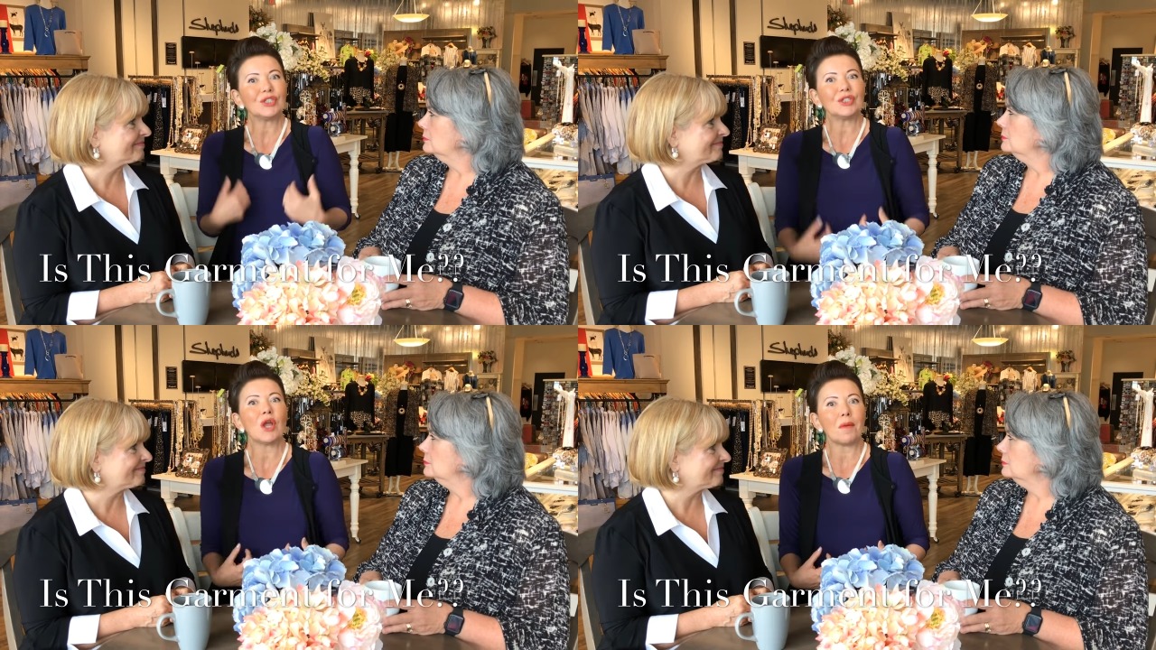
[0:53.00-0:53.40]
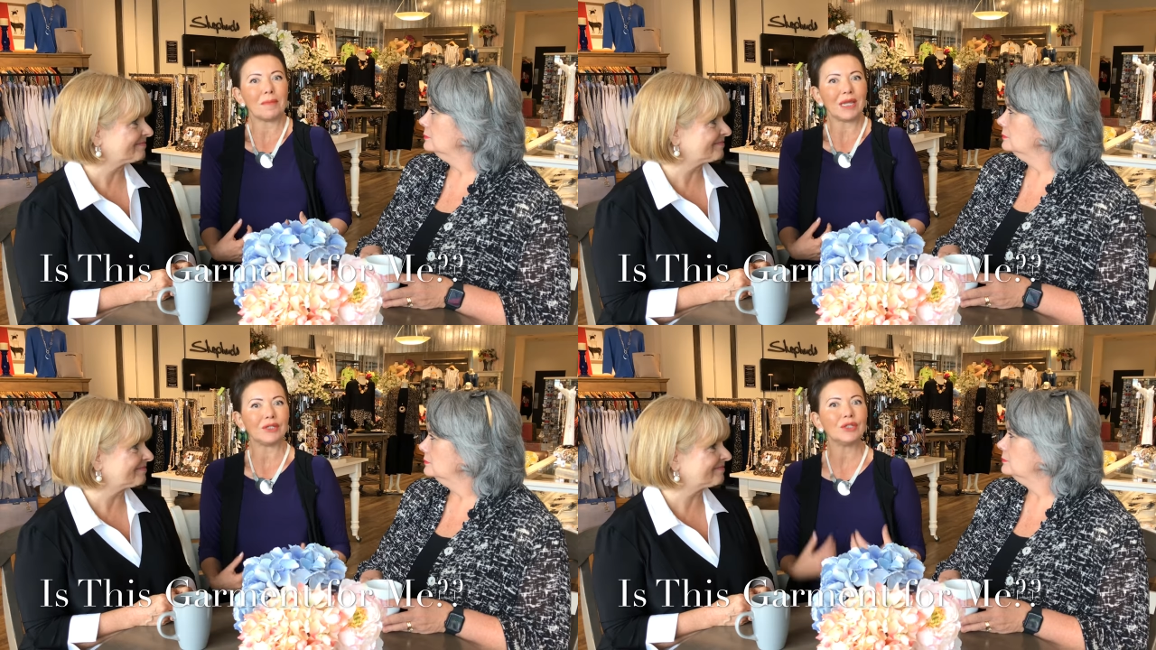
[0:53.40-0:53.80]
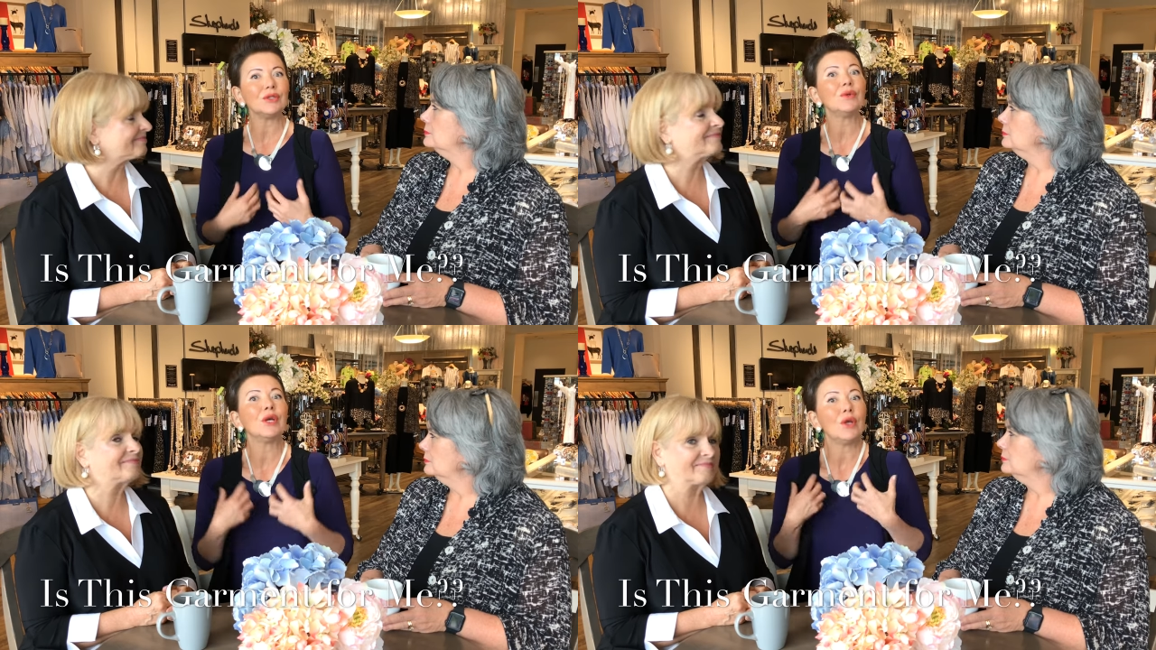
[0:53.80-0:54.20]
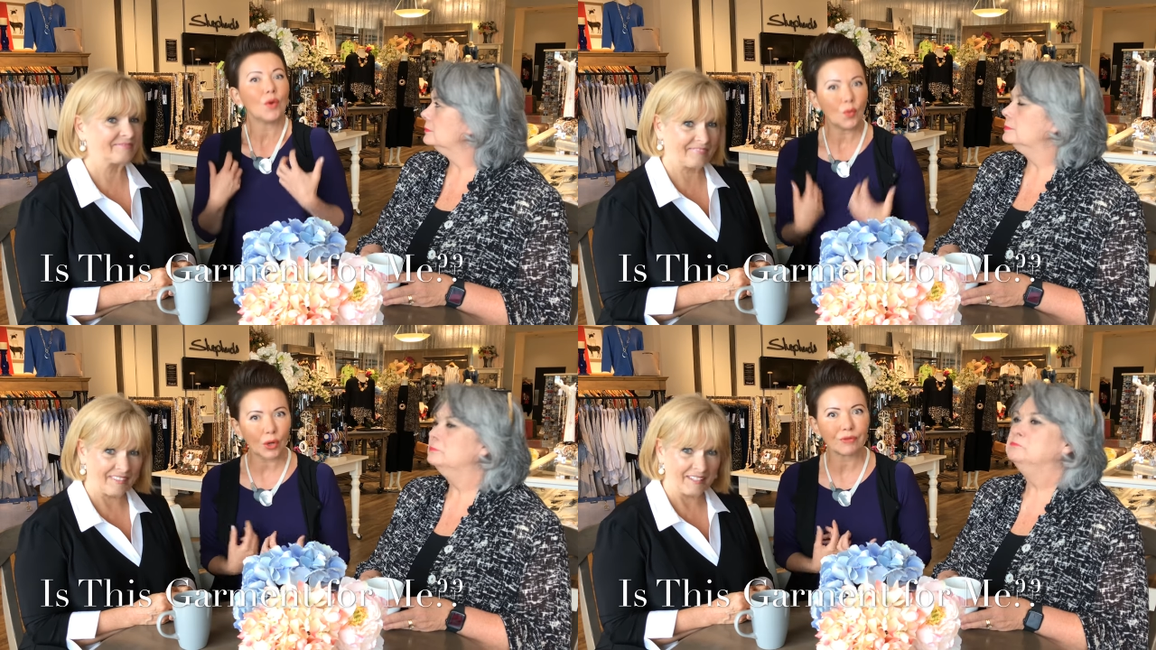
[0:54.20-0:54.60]
Speaker 1: just not made to
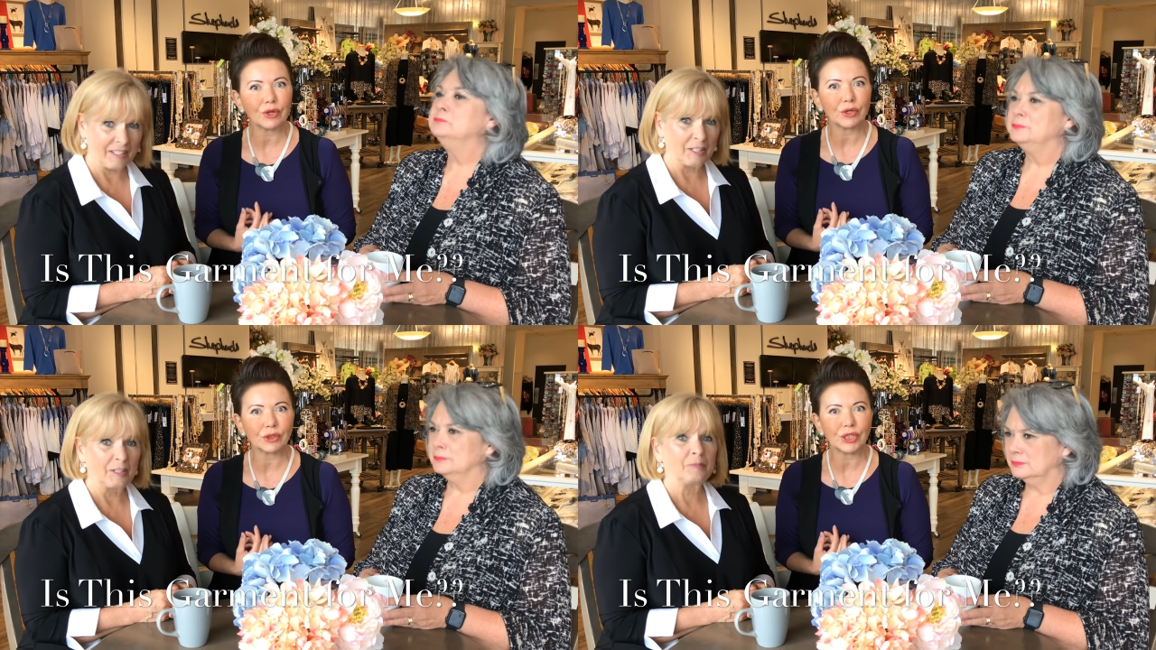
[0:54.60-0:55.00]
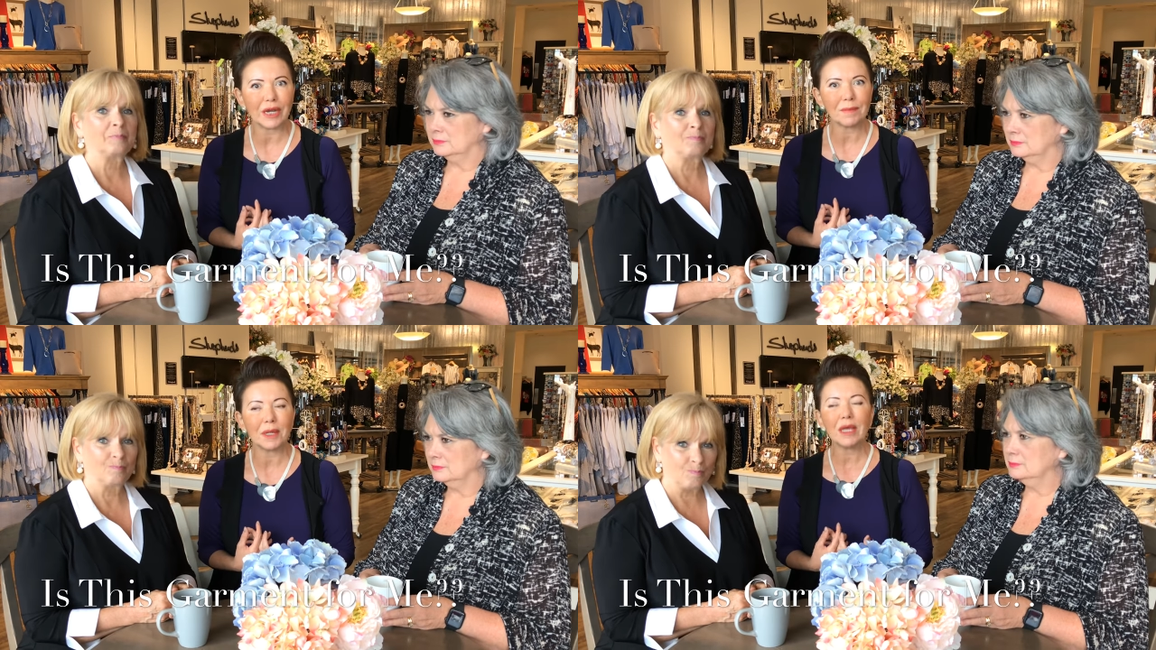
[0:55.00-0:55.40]
work for your shape.